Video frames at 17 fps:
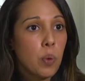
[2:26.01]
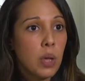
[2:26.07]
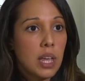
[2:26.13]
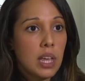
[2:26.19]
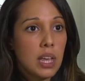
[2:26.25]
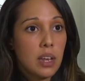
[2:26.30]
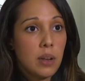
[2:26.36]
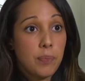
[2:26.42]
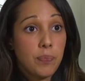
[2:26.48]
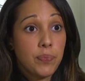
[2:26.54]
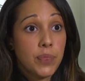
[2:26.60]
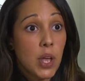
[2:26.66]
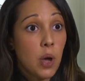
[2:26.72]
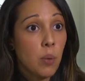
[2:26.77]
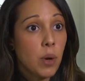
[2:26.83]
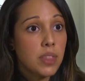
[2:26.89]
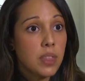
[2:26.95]
We
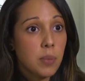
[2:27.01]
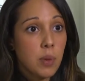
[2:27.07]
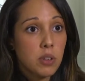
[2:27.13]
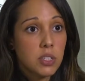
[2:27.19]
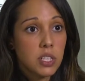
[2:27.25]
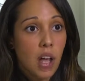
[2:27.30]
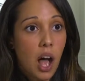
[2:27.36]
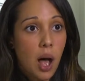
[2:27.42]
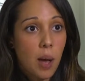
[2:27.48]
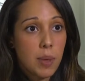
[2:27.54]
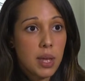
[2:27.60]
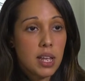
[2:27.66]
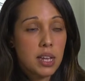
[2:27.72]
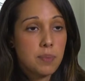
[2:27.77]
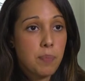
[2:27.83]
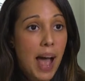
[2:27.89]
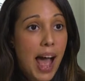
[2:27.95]
know what the most
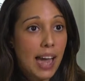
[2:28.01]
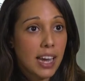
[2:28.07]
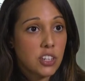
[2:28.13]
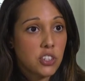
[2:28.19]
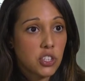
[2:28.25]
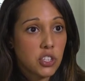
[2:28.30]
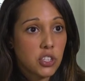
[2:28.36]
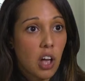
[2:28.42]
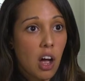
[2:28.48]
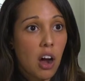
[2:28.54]
common packages